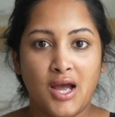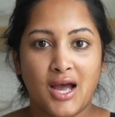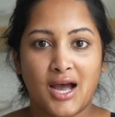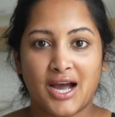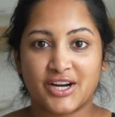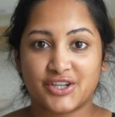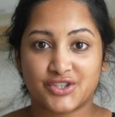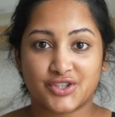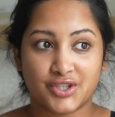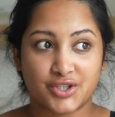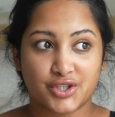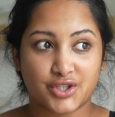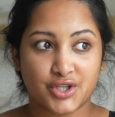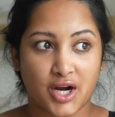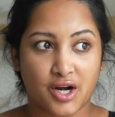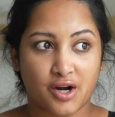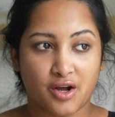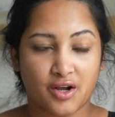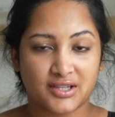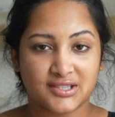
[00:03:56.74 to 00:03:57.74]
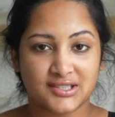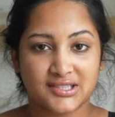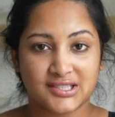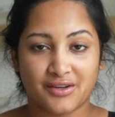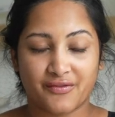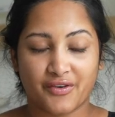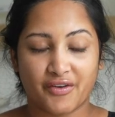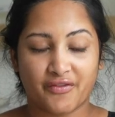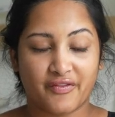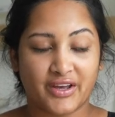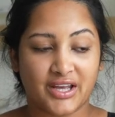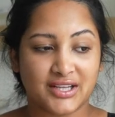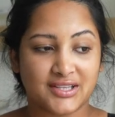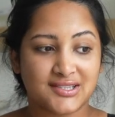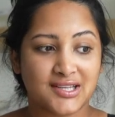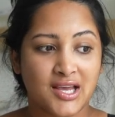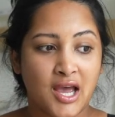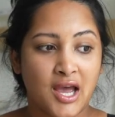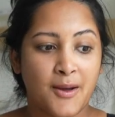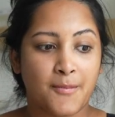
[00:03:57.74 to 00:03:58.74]
I just need to try it on and see if it
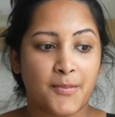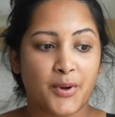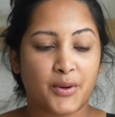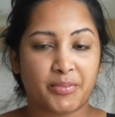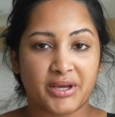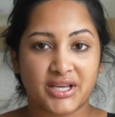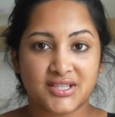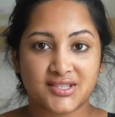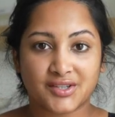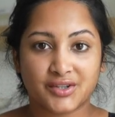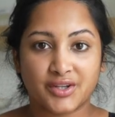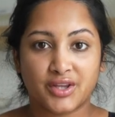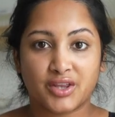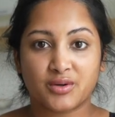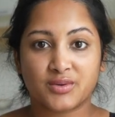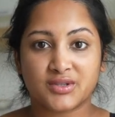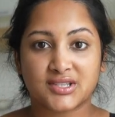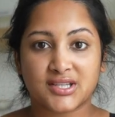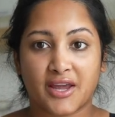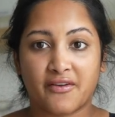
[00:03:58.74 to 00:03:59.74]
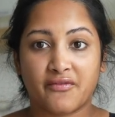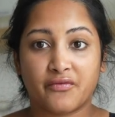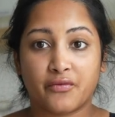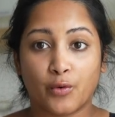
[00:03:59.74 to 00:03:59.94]
fits. But basically there was like